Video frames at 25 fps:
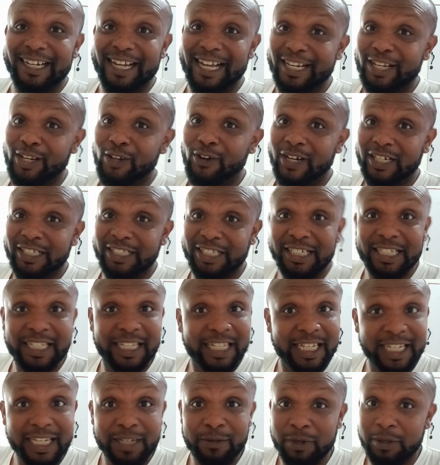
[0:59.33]
know I'm
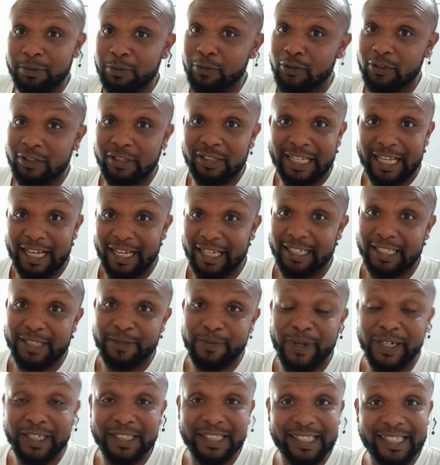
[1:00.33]
shaking in my boots, guys,
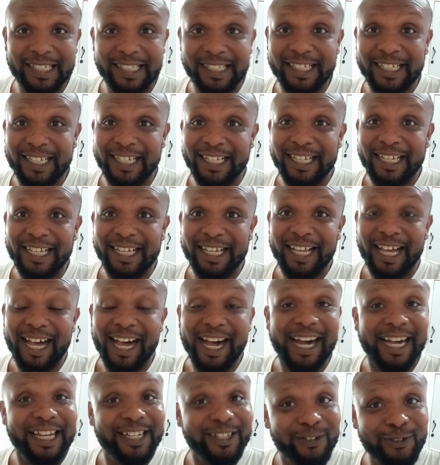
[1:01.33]
but
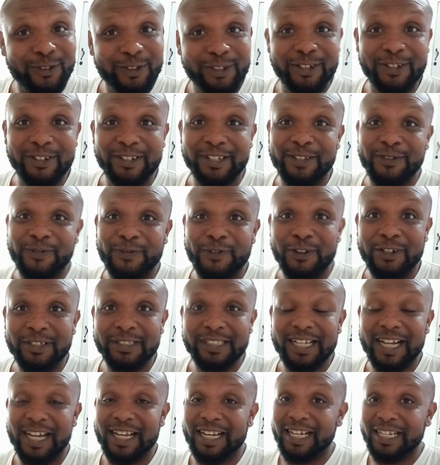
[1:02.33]
I had to hold on the fort
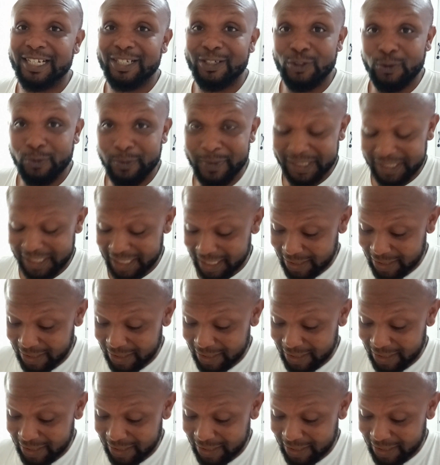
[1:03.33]
and I had to do my thing.